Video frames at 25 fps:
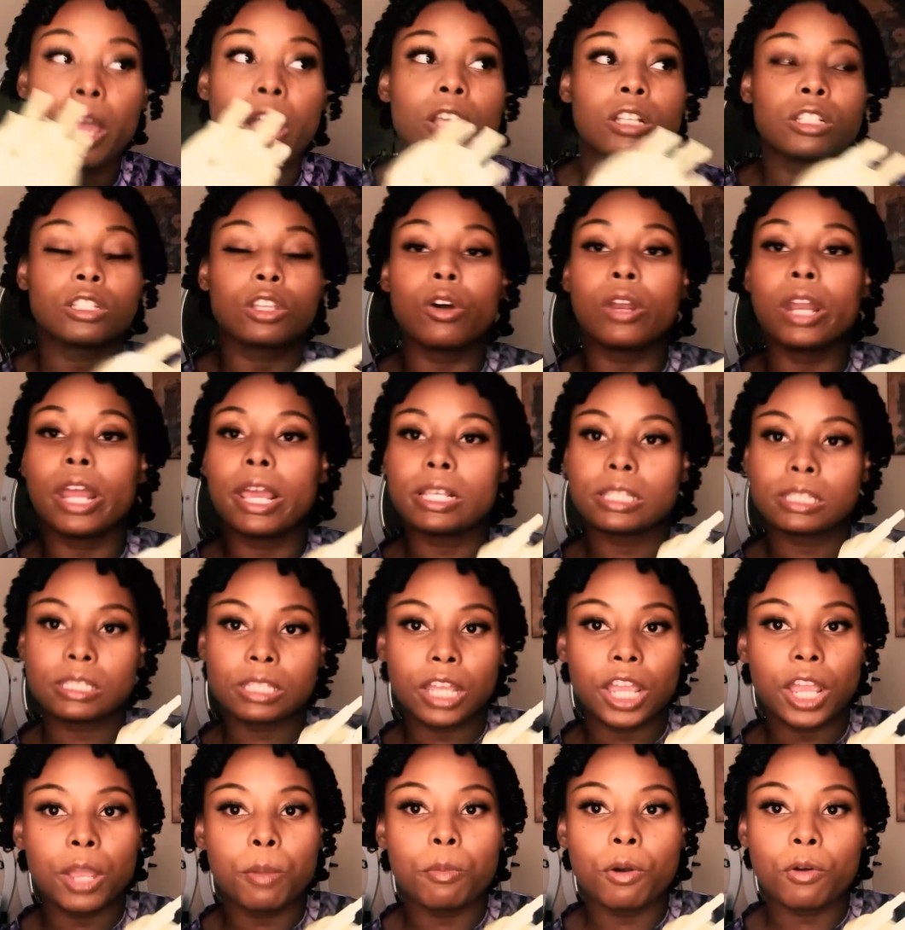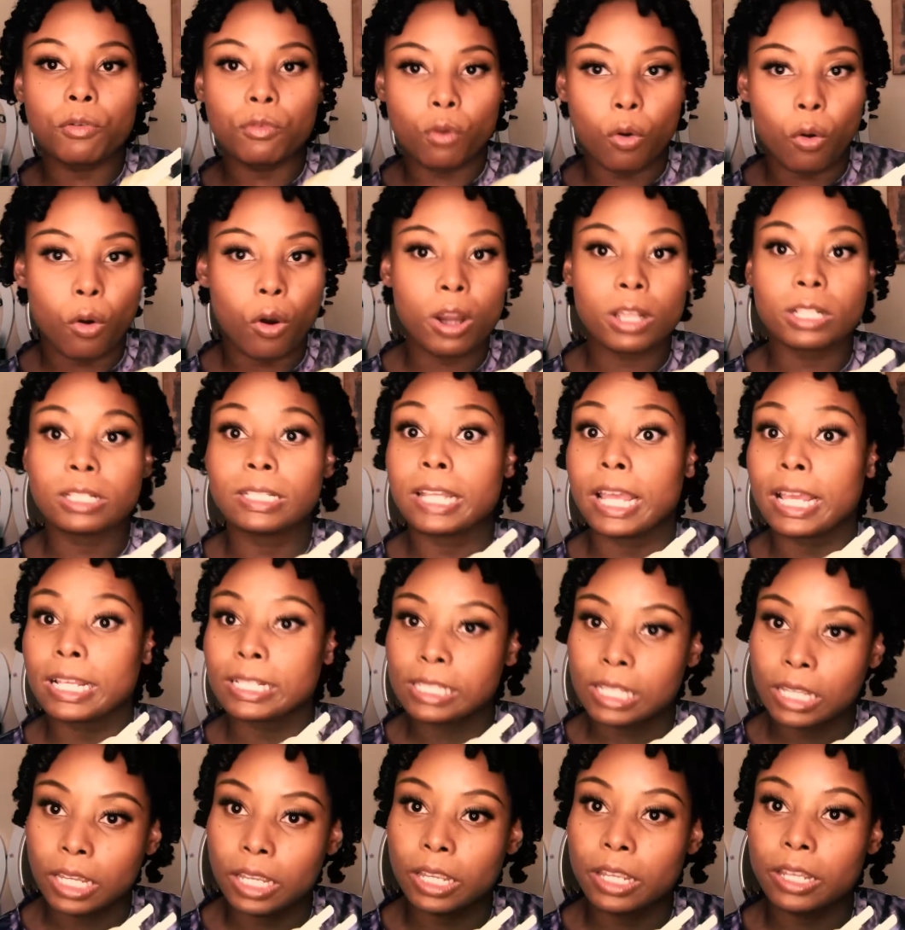So that steam, of course,
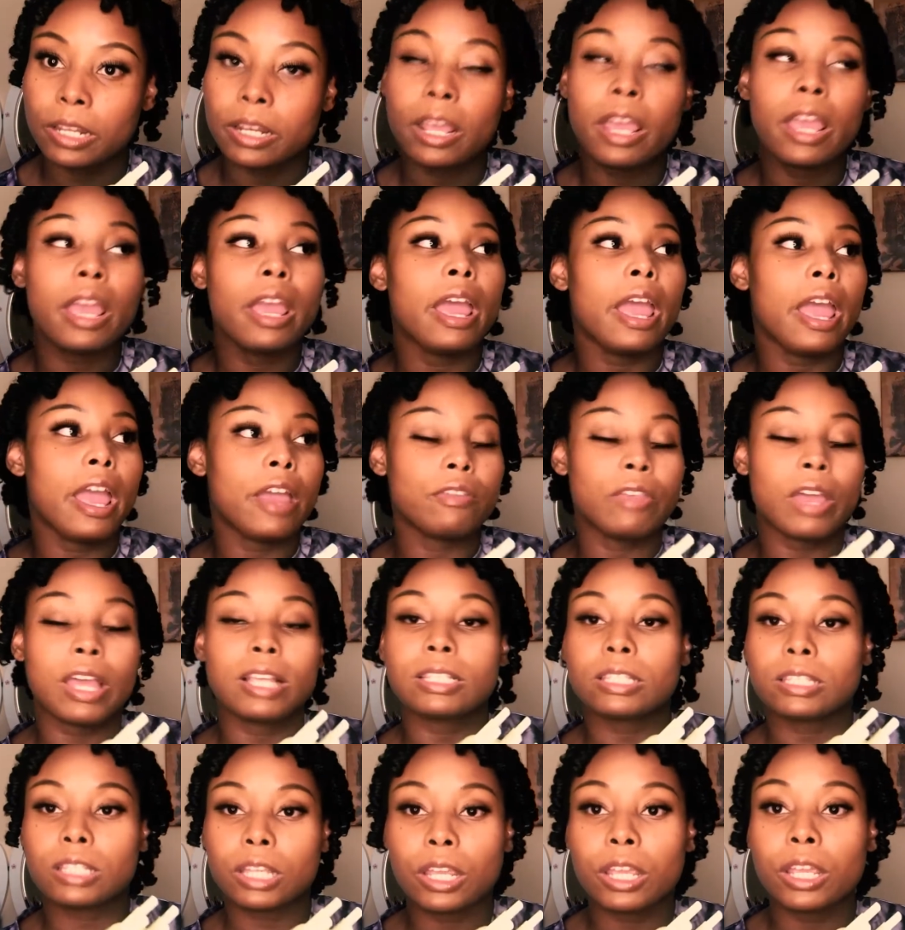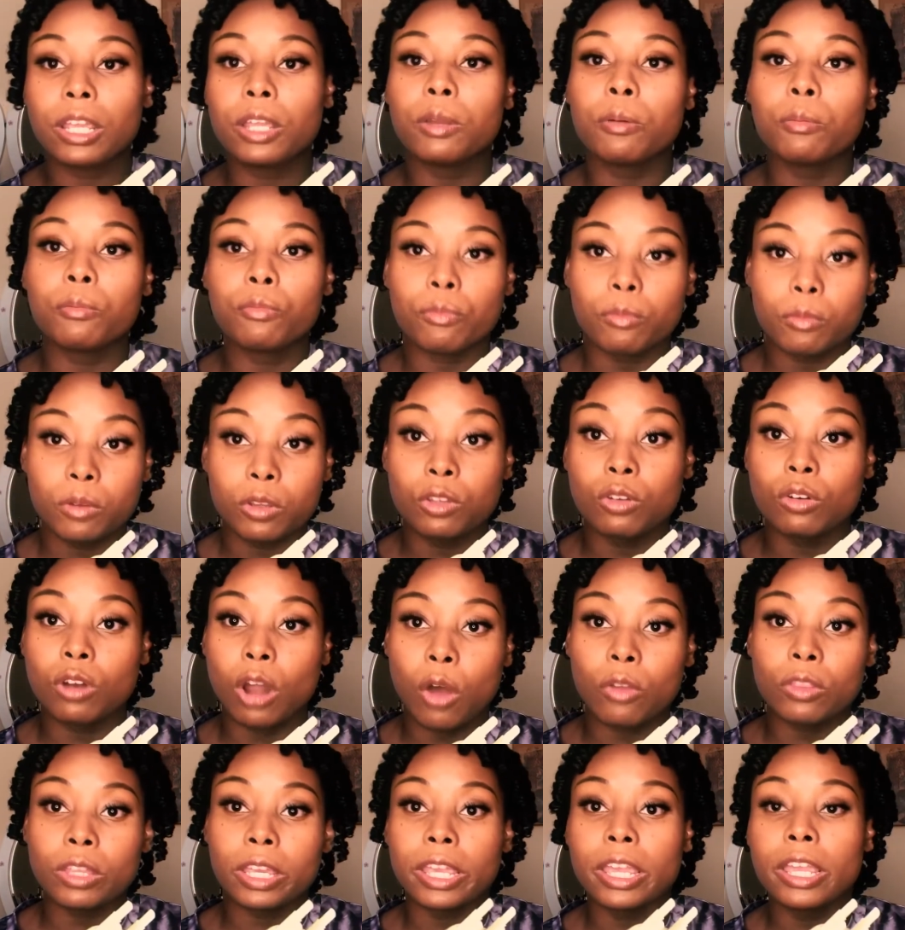that's heat, and that steam, you
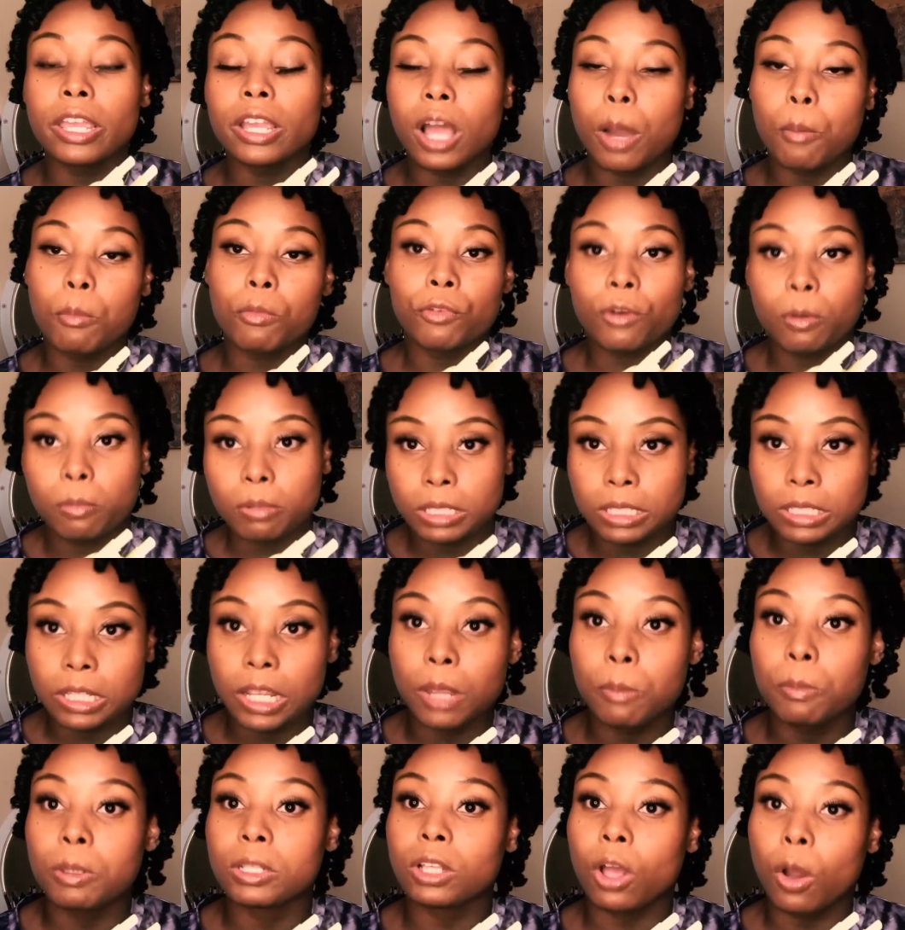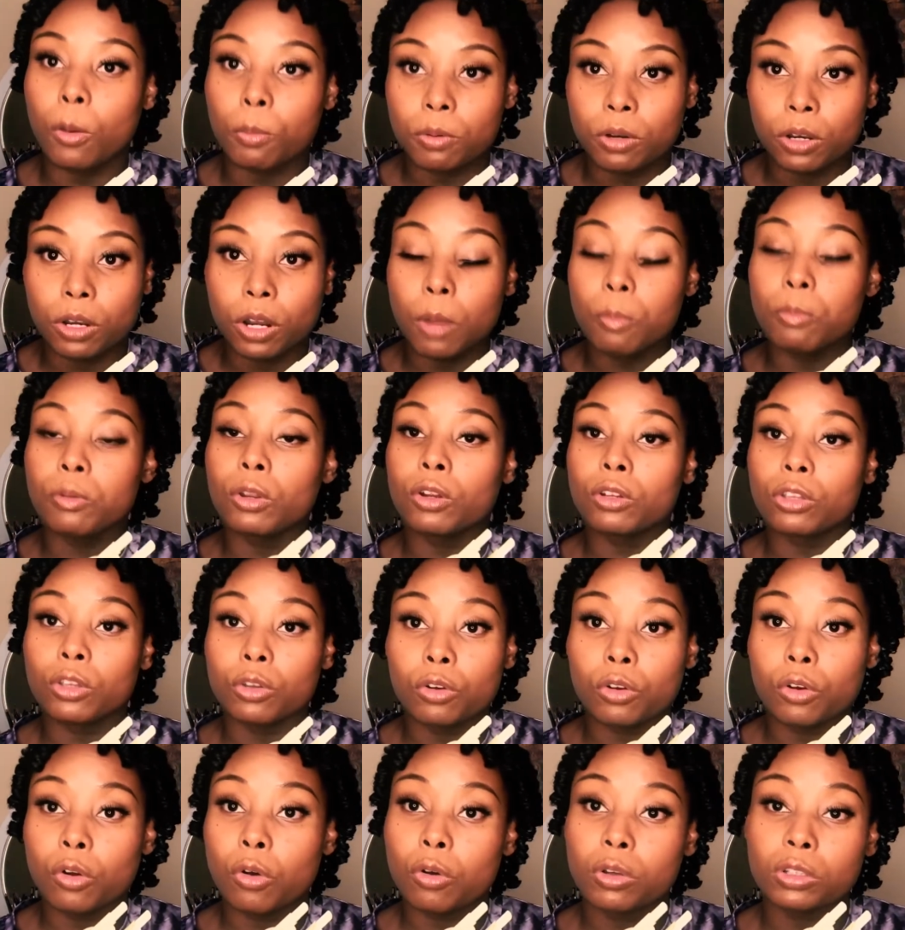know, the heat coming from the steam is opening up your
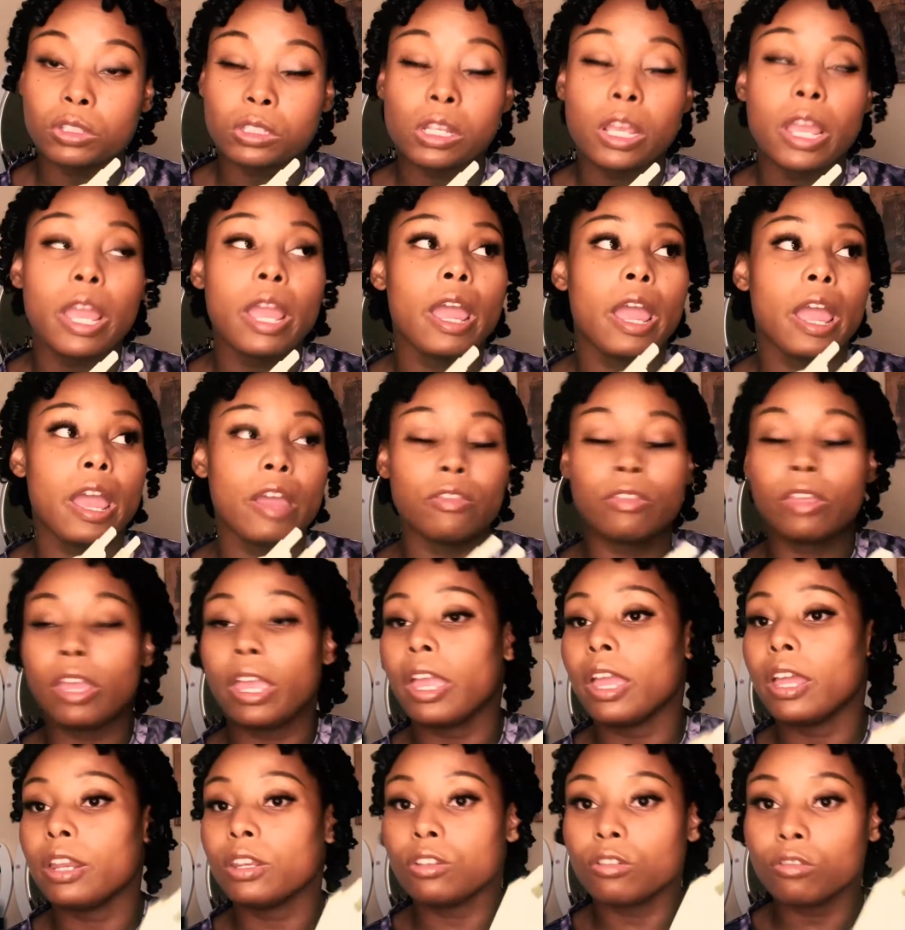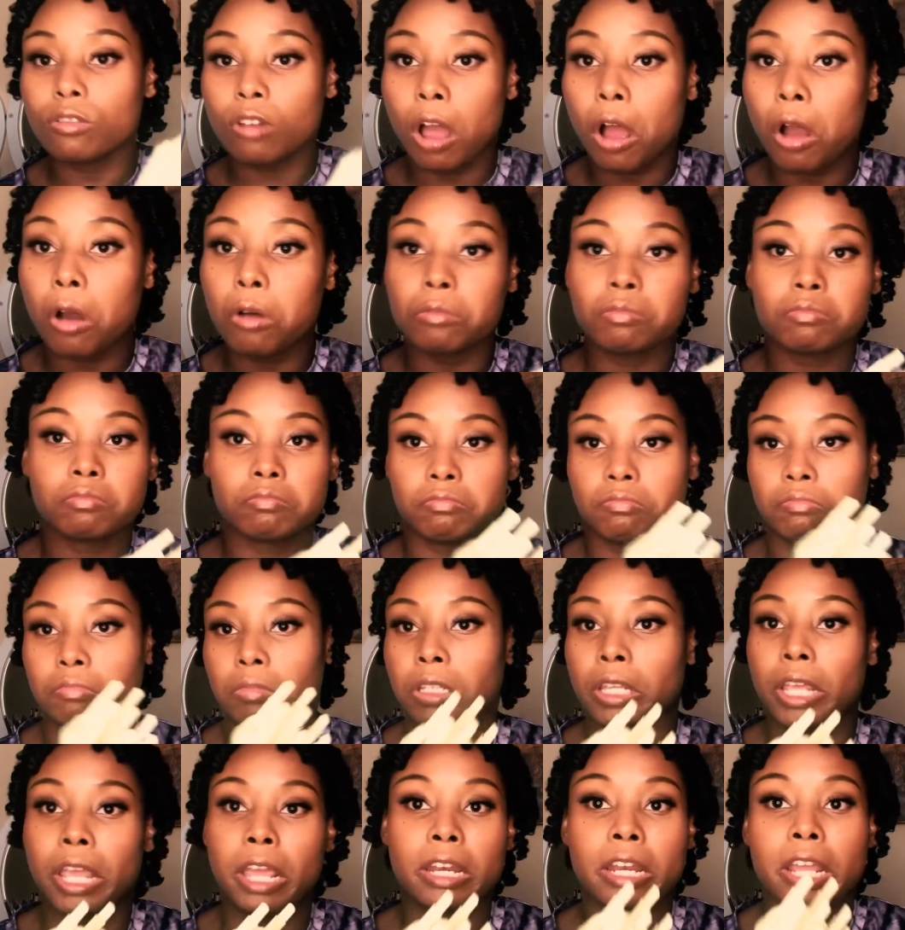cuticles, and then, you know,
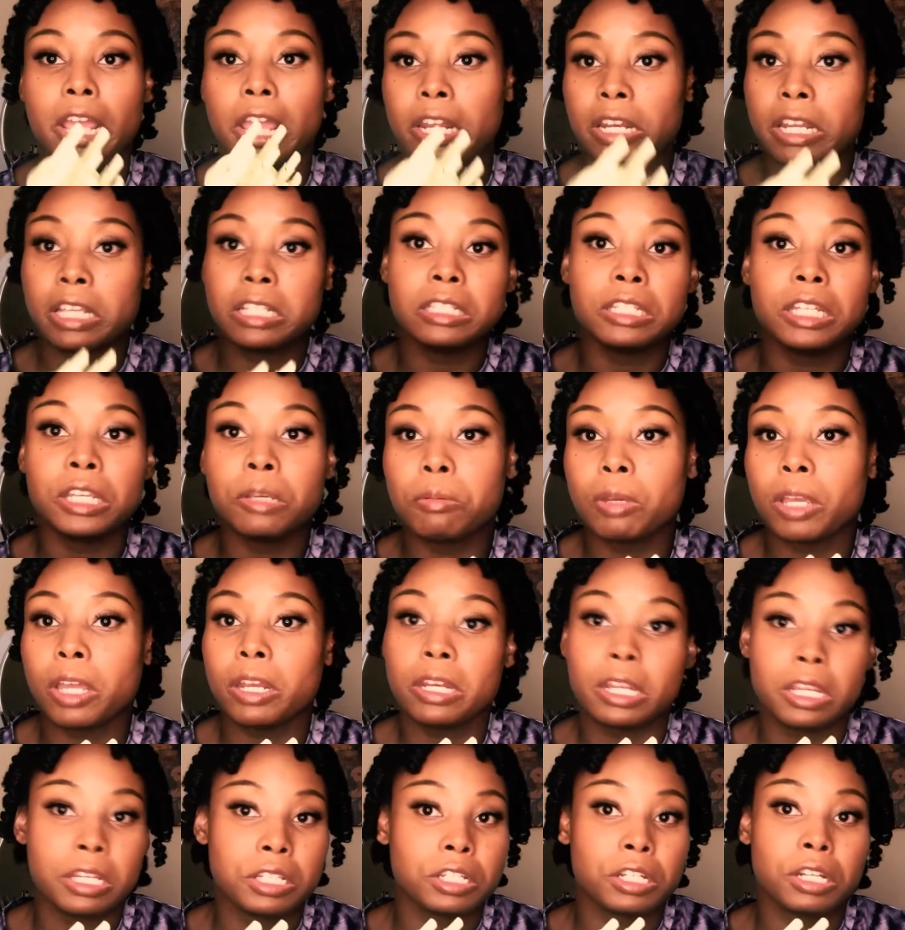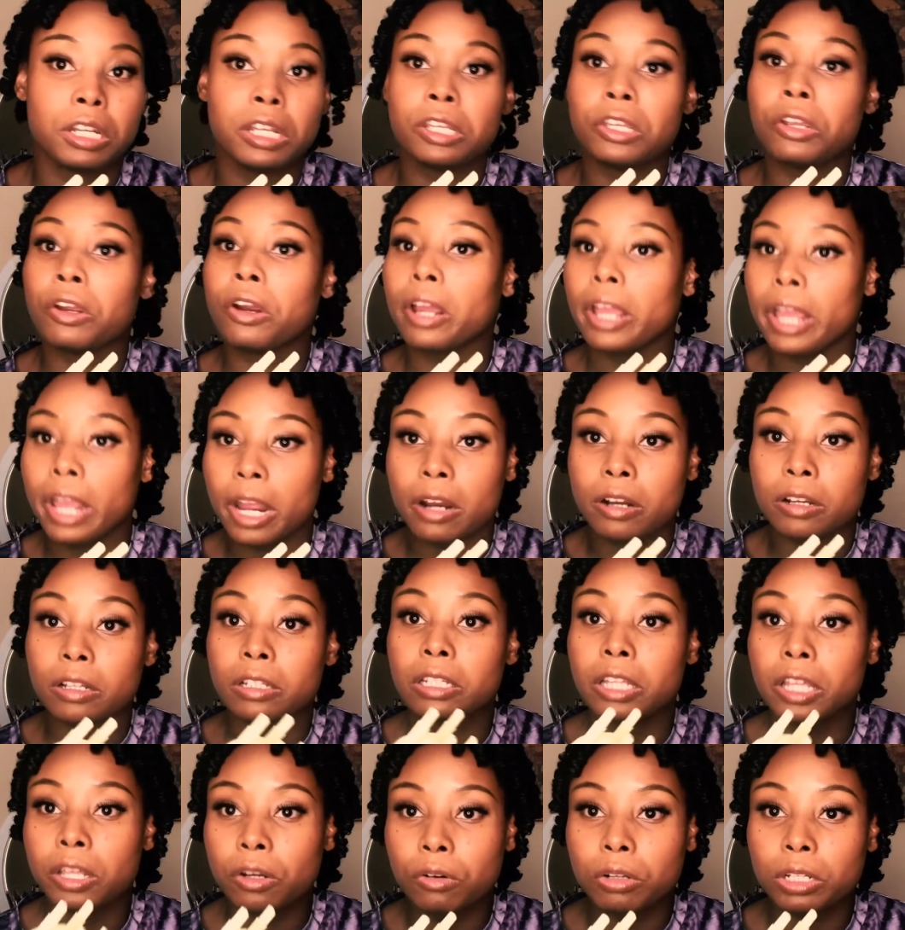and it's deep conditioning your hair,
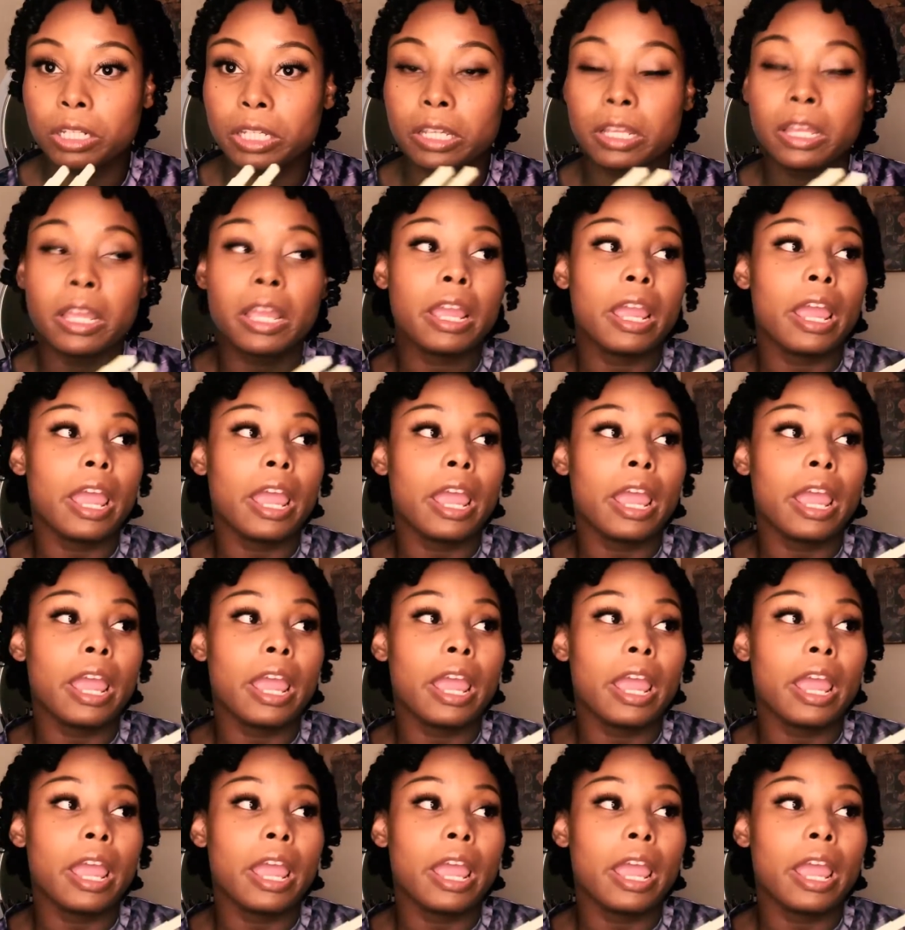literally.